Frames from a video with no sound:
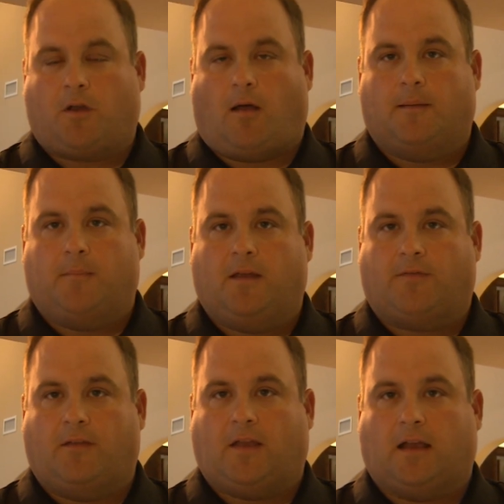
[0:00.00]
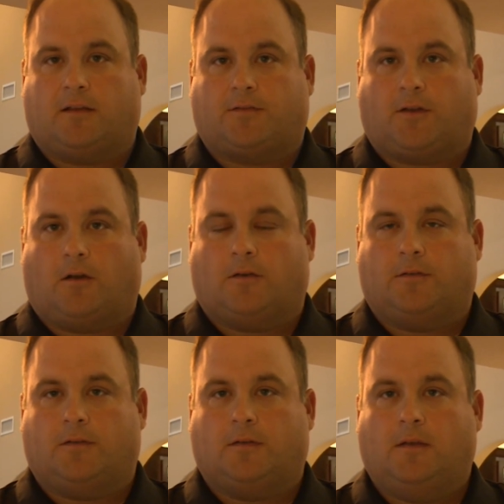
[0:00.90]
calling me if they've got
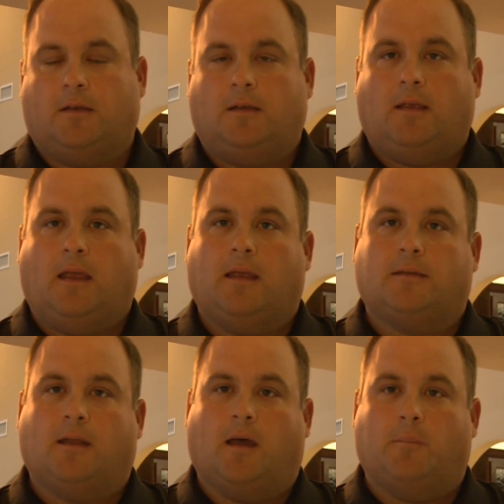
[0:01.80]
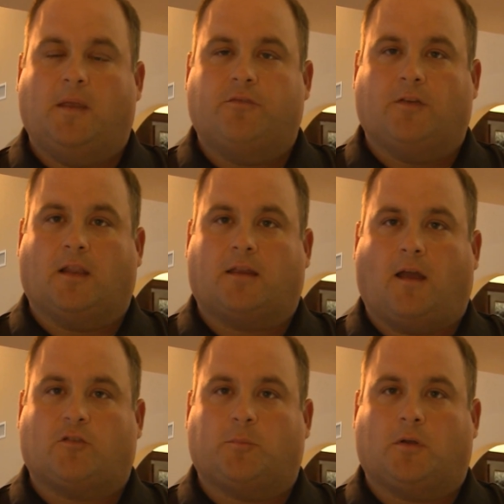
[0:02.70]
concerns, and uh, me feeling
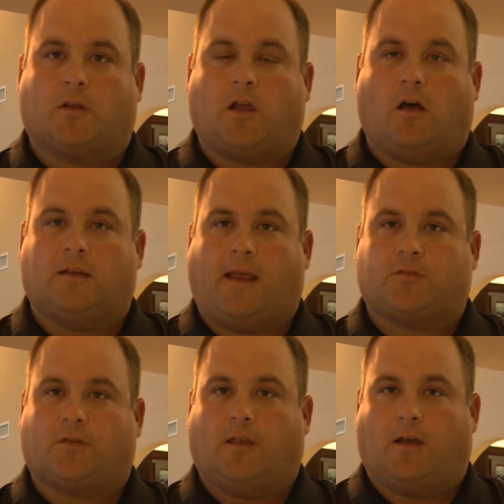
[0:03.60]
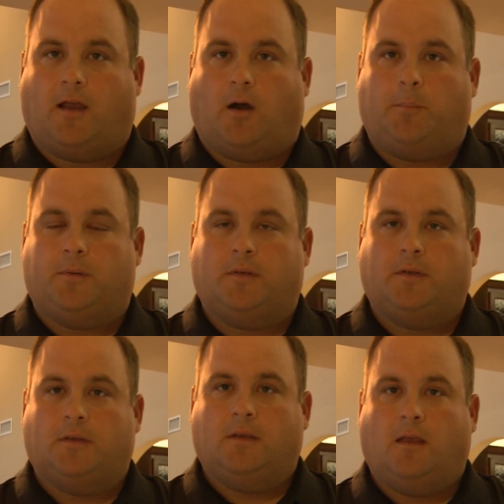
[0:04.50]
comfortable to call and ask for their help
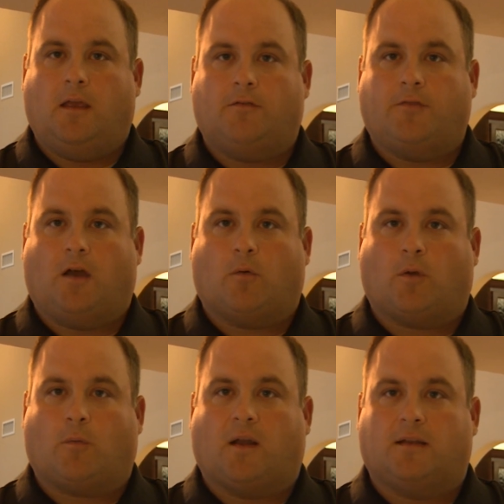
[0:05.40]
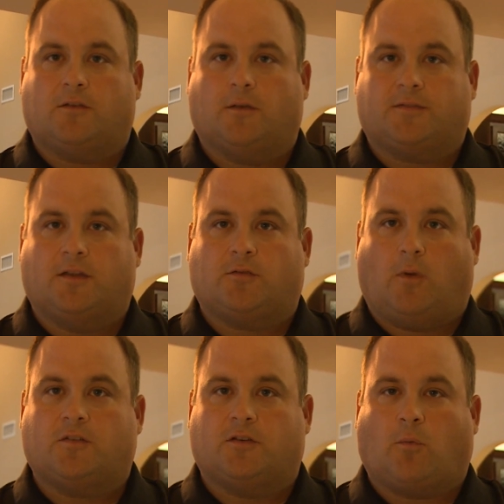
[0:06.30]
if uh, we run into a
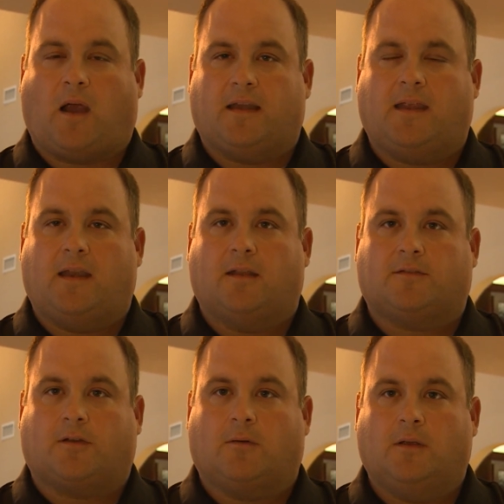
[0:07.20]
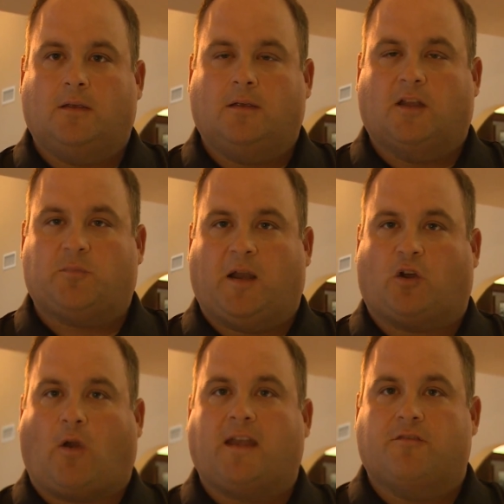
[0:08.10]
situation where I need it. So it's been
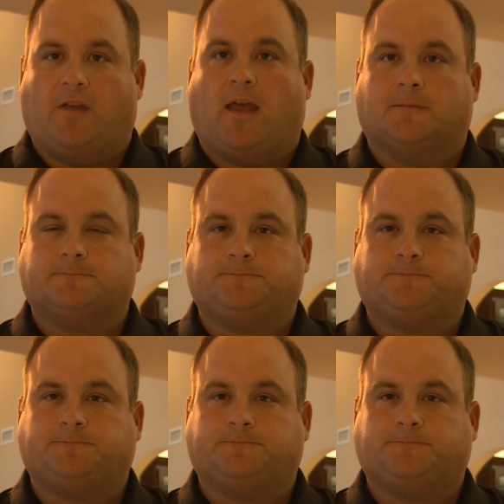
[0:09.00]
a great event.